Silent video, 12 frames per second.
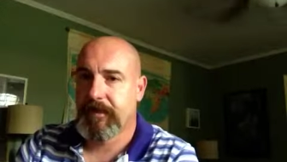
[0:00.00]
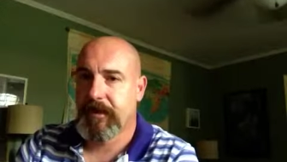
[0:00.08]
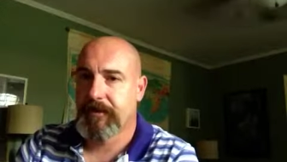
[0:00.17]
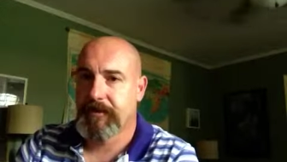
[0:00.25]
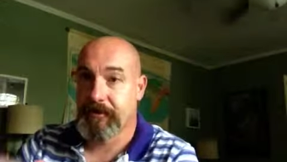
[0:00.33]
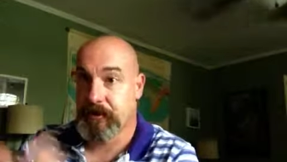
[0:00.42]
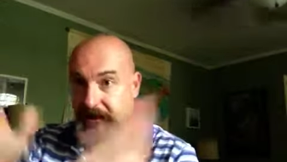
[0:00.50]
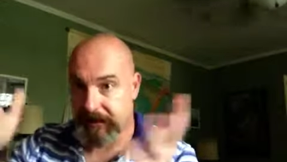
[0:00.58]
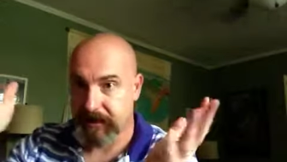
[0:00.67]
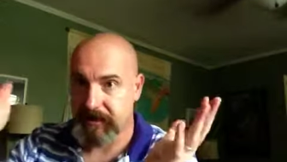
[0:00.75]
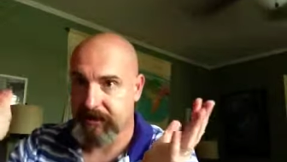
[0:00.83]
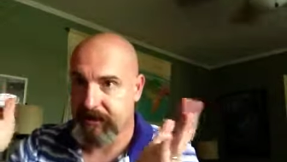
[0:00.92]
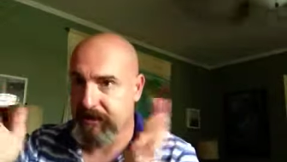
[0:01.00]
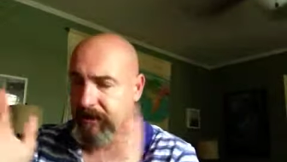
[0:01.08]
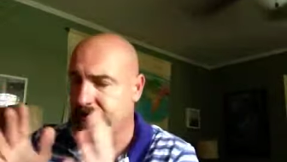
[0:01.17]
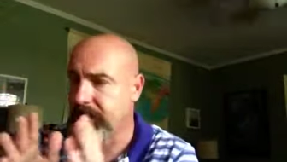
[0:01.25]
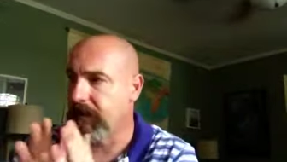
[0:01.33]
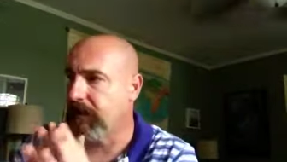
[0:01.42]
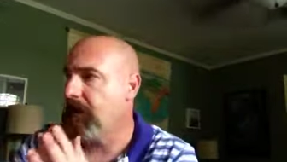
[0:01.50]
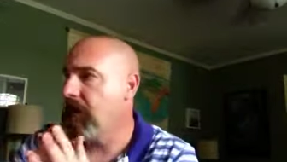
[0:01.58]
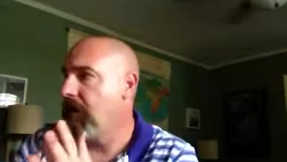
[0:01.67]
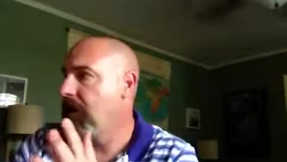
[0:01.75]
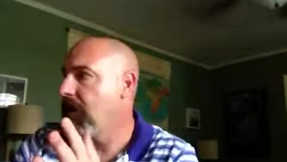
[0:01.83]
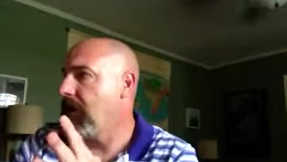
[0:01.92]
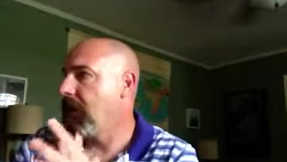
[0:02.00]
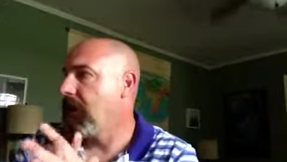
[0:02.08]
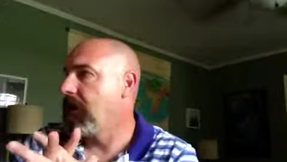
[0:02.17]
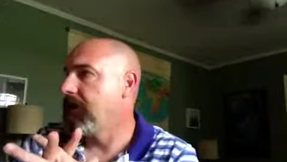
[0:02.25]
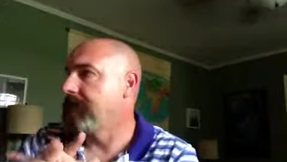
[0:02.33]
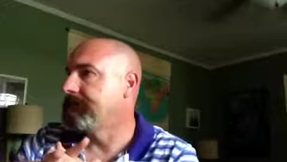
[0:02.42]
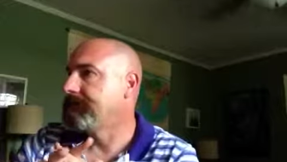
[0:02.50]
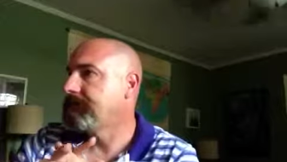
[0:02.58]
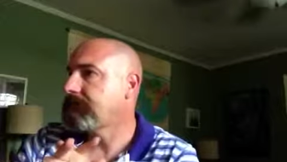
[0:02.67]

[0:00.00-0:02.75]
and then just listening to me um,